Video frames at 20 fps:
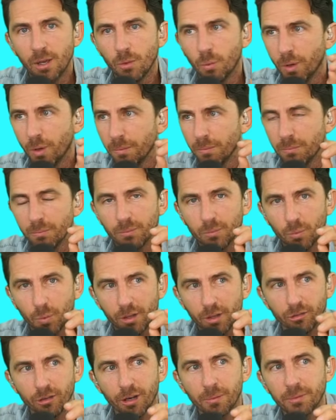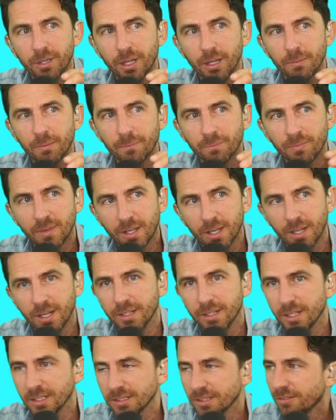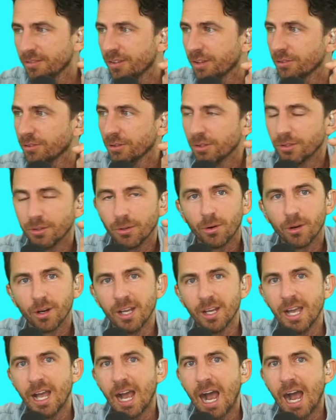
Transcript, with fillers: We we ripped it and it doesn't fit through the door,